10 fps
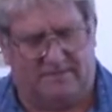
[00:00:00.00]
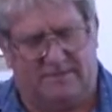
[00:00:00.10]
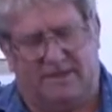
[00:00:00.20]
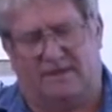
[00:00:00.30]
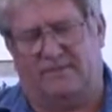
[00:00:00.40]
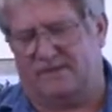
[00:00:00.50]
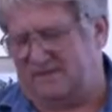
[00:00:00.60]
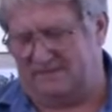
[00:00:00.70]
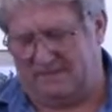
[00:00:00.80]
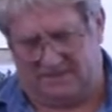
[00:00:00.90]
But there you go.
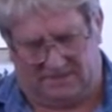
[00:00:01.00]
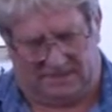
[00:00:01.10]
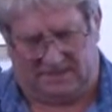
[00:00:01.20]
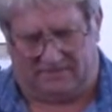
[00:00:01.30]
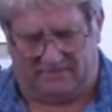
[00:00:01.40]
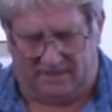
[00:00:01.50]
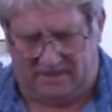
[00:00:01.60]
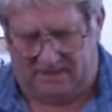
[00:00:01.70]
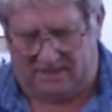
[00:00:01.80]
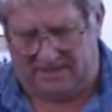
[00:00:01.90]
That's off,
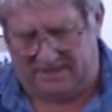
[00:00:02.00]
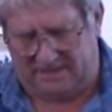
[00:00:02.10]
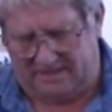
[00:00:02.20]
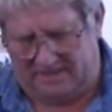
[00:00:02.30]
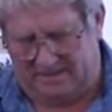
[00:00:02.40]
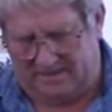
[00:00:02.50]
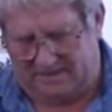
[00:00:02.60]
and then you can